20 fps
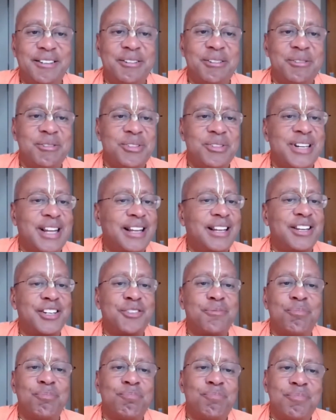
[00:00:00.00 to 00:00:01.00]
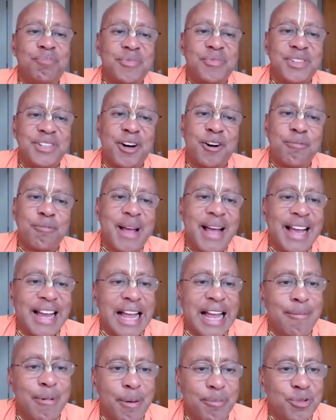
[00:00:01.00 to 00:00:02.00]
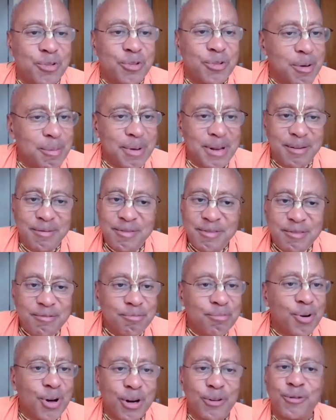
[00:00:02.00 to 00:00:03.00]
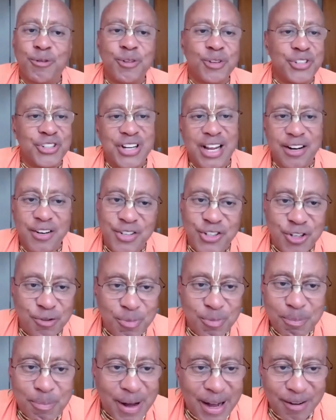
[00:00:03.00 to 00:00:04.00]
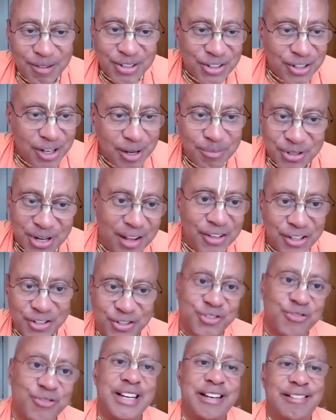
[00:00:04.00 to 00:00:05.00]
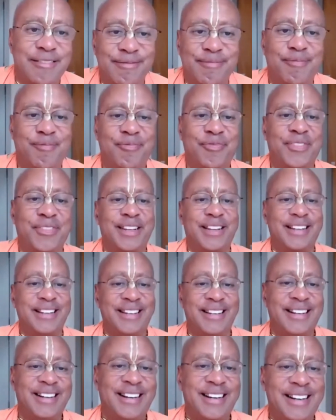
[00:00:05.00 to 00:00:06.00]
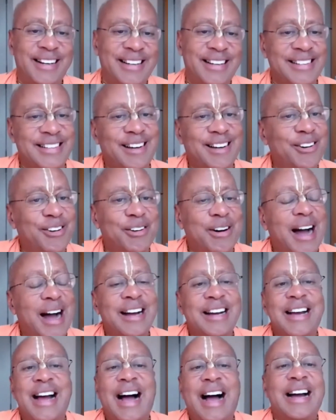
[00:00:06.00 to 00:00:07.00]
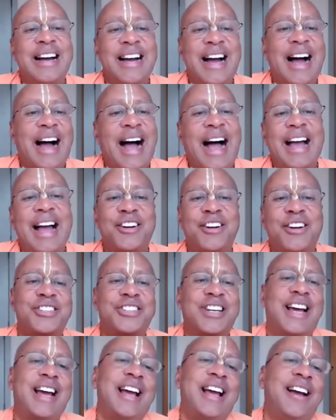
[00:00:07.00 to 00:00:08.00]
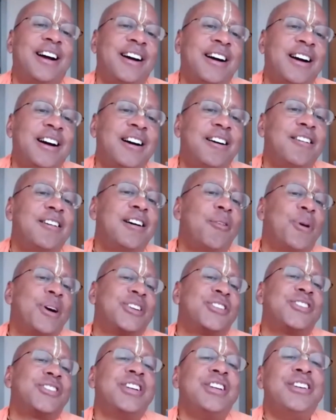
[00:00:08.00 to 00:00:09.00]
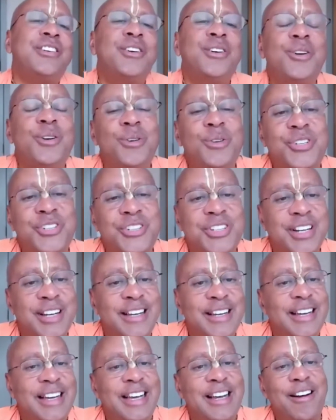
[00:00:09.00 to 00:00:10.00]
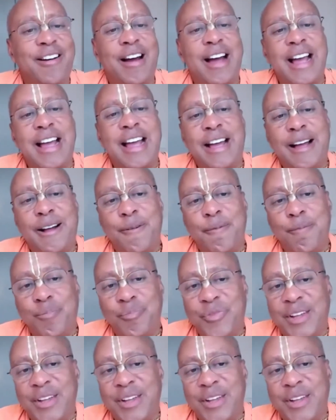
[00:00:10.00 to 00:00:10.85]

said this young man came up to him and bought a full set of Srimad Bhagavatams on the street. So I could say, well, what's the use? Here I am